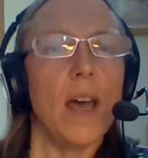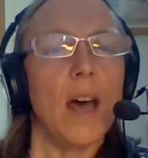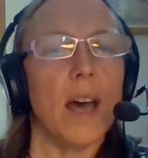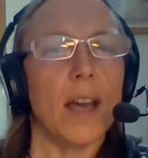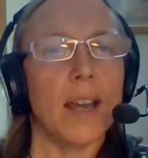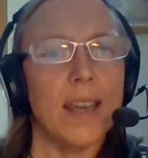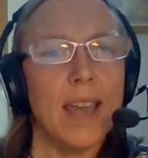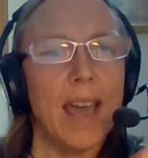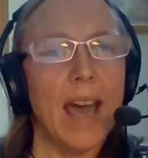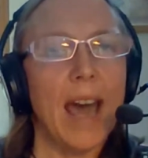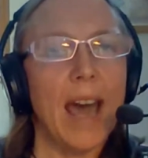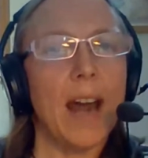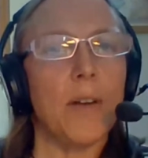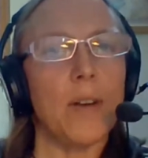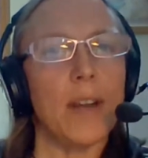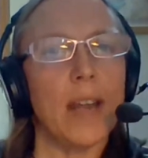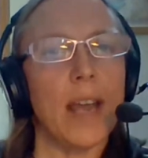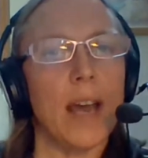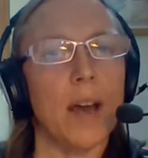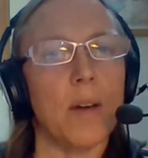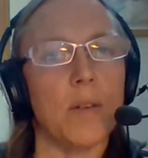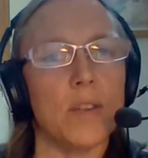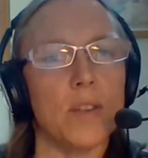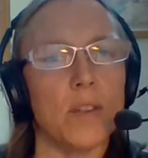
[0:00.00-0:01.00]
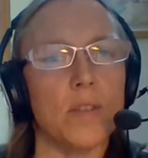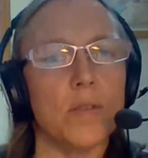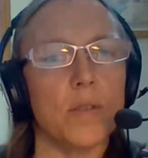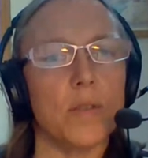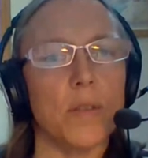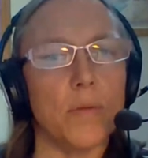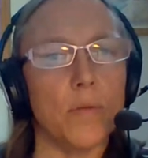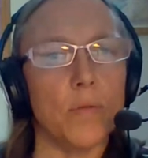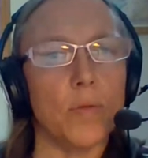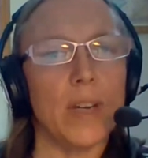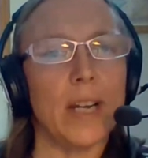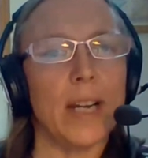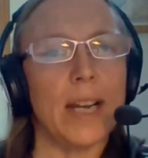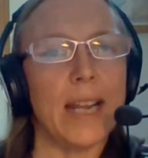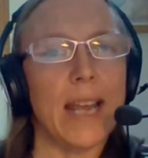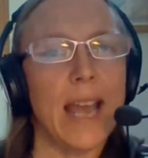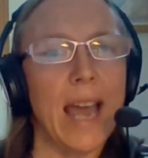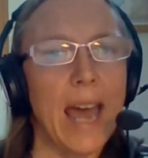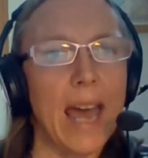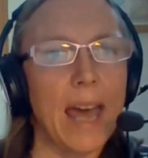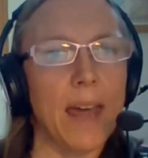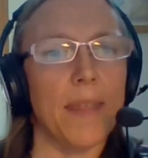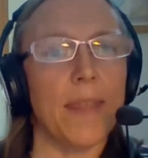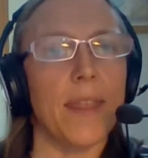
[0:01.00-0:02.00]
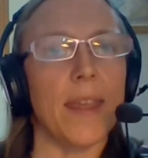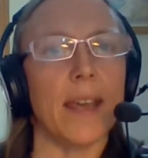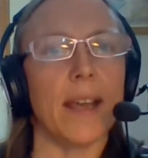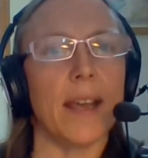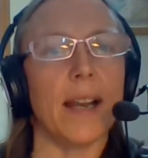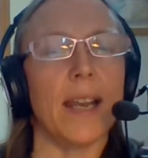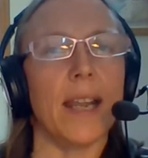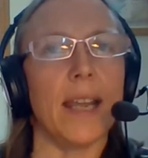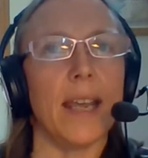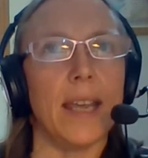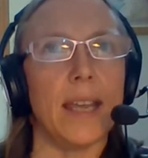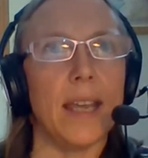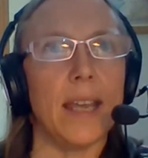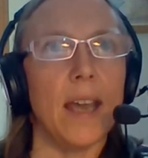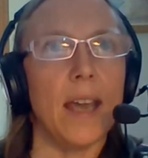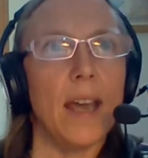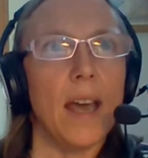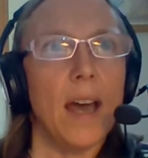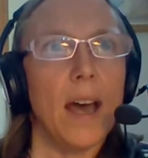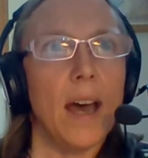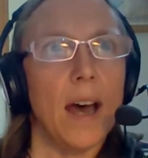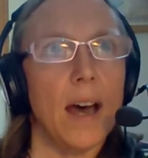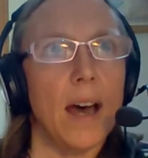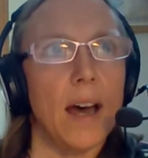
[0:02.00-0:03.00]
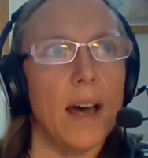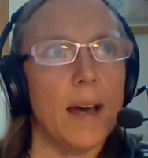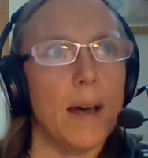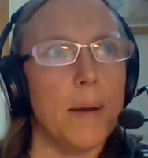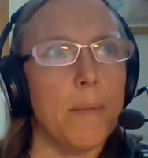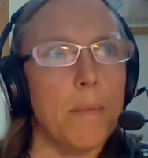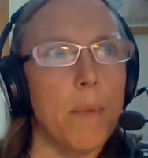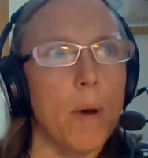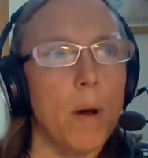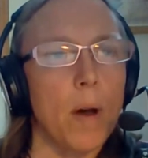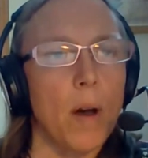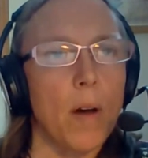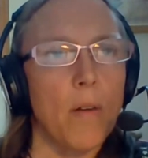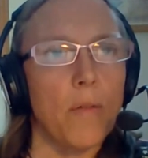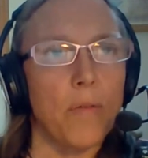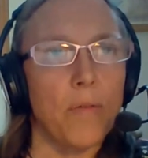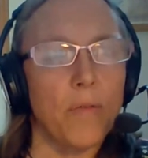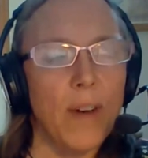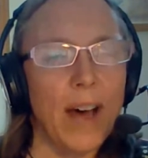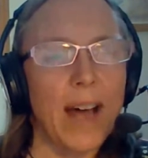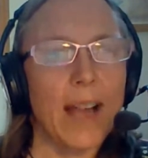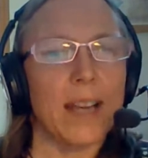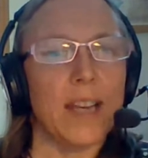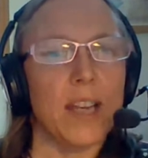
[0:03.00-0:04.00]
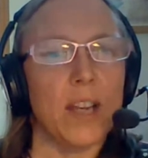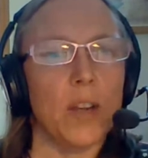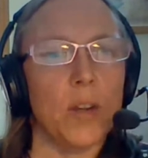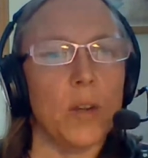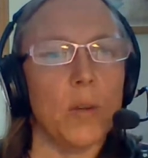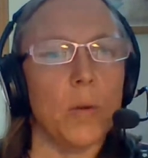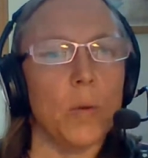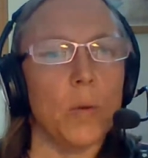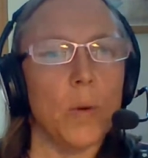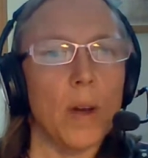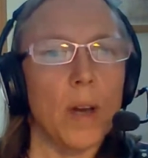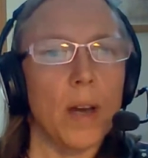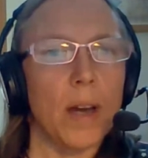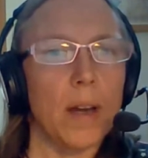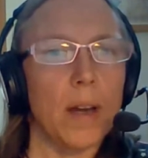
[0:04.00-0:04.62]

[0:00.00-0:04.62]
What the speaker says: and carry out a sort of really ethically value